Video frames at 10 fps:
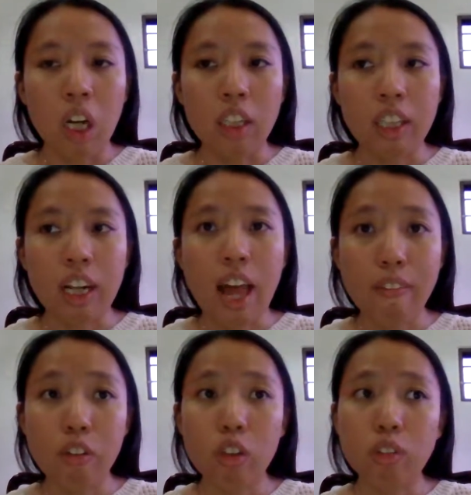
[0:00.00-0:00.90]
the
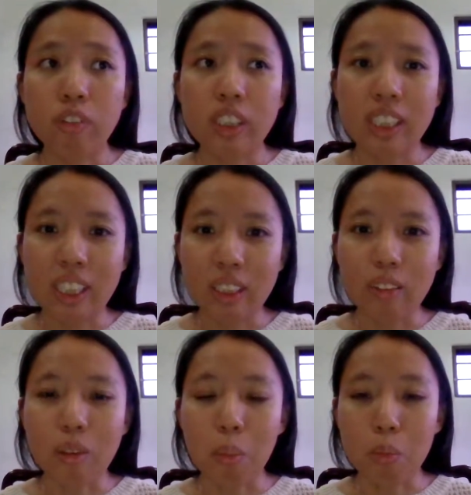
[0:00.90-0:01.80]
level of
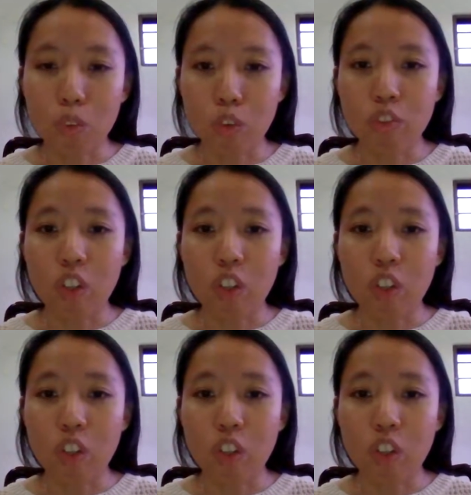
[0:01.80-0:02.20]
skill, the move,